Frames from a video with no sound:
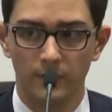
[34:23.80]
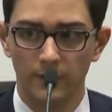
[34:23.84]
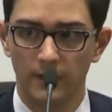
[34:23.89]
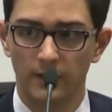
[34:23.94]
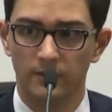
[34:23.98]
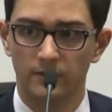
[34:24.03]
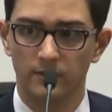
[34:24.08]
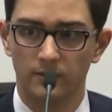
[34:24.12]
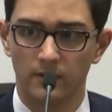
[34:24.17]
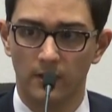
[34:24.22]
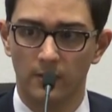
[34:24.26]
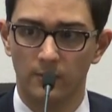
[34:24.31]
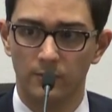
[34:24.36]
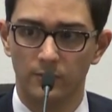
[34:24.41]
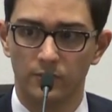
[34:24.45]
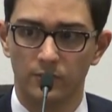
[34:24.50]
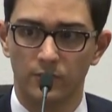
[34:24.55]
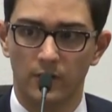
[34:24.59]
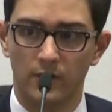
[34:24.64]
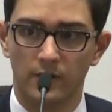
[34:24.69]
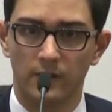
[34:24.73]
Yes, I
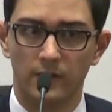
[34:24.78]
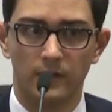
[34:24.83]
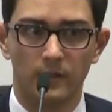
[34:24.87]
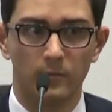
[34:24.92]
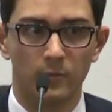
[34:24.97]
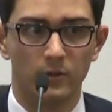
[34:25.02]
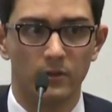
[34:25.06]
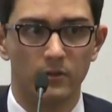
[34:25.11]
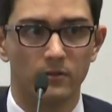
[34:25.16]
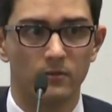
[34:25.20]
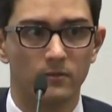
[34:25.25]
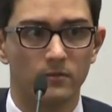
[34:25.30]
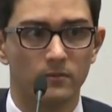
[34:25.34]
was trying to keep it.